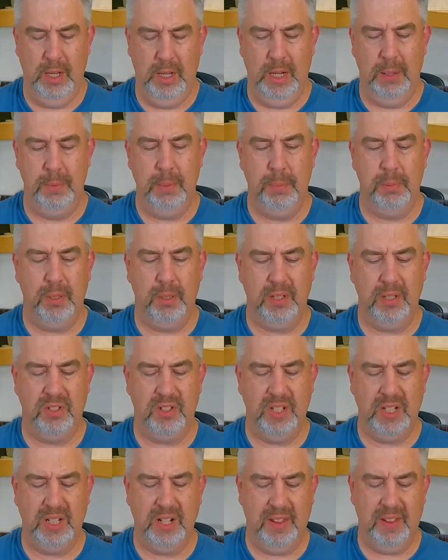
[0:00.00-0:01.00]
Let me plug this
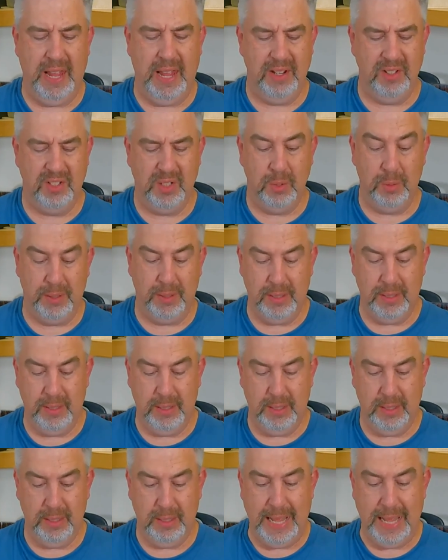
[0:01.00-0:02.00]
thing into that and see what
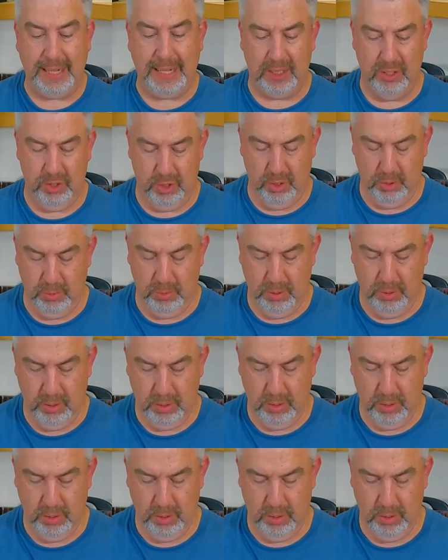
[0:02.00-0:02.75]
that can do.